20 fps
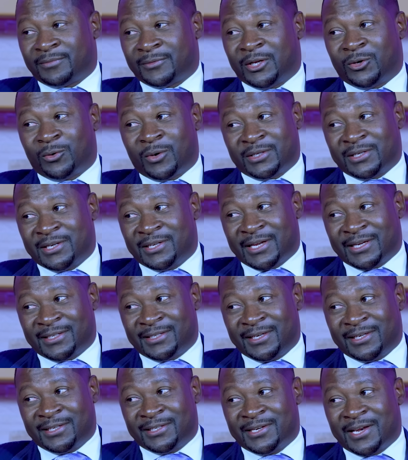It wasn't just
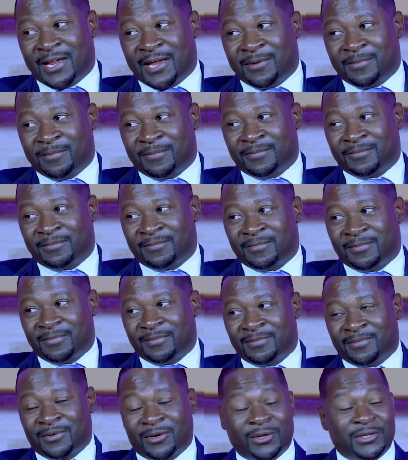his name,
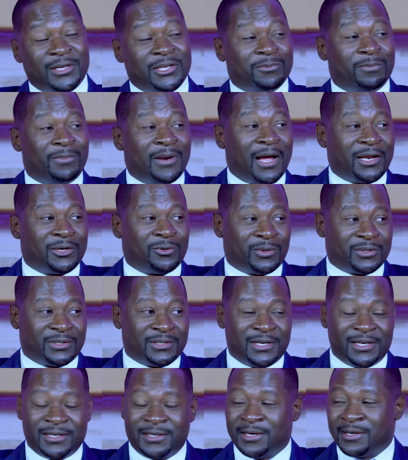because his blood was
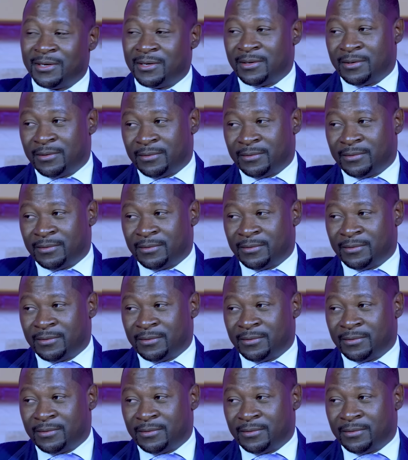needed.